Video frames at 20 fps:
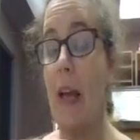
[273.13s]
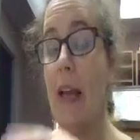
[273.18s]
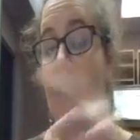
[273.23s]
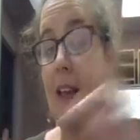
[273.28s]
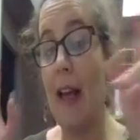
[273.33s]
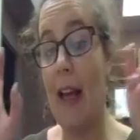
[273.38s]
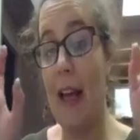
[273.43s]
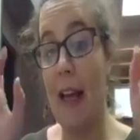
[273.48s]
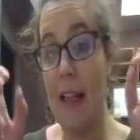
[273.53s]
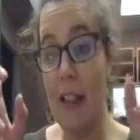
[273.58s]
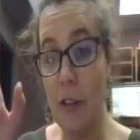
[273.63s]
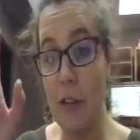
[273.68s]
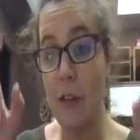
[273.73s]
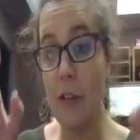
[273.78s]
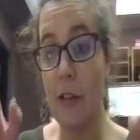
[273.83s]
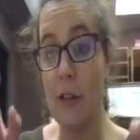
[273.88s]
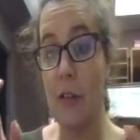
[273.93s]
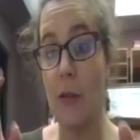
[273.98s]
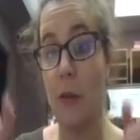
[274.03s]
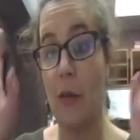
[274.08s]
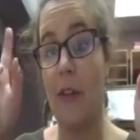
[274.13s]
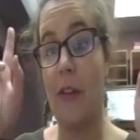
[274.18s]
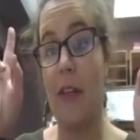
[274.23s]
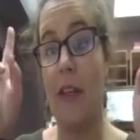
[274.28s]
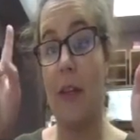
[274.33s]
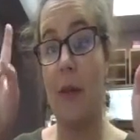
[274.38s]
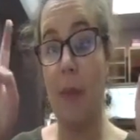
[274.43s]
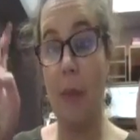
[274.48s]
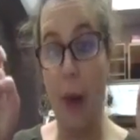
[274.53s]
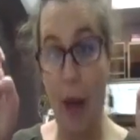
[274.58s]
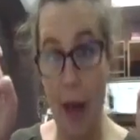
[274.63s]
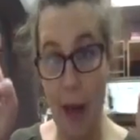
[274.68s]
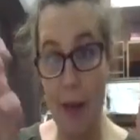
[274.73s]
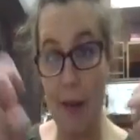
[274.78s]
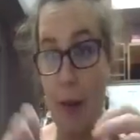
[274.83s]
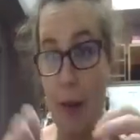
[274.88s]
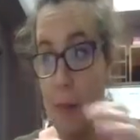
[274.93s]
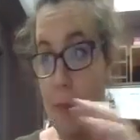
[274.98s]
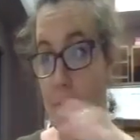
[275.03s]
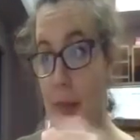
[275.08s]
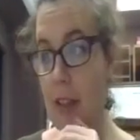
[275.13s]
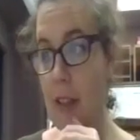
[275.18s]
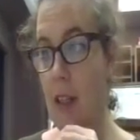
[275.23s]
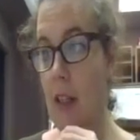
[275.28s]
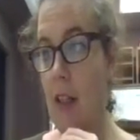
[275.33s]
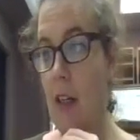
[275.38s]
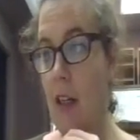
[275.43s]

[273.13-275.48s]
the handlers or the bottoms,